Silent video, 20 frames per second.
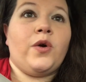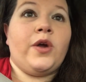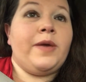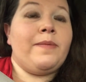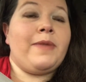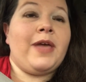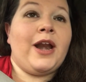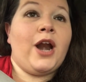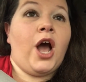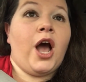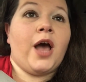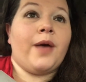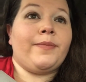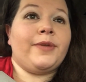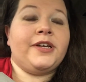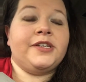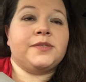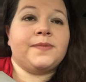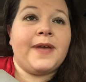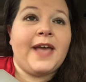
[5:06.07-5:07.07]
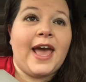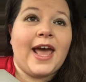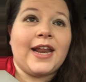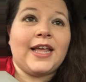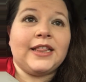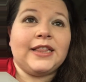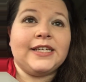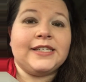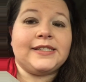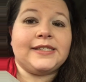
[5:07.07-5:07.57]
it may not, because we had
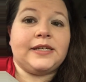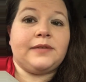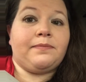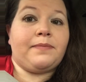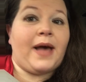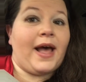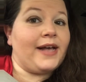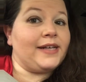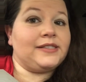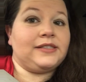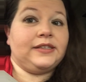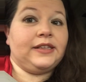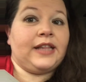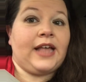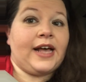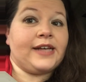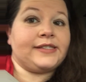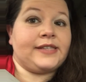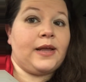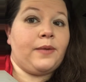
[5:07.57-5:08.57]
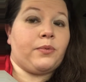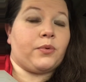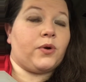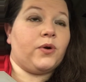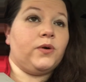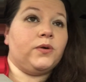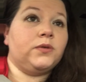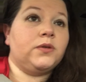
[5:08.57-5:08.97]
it listed last April.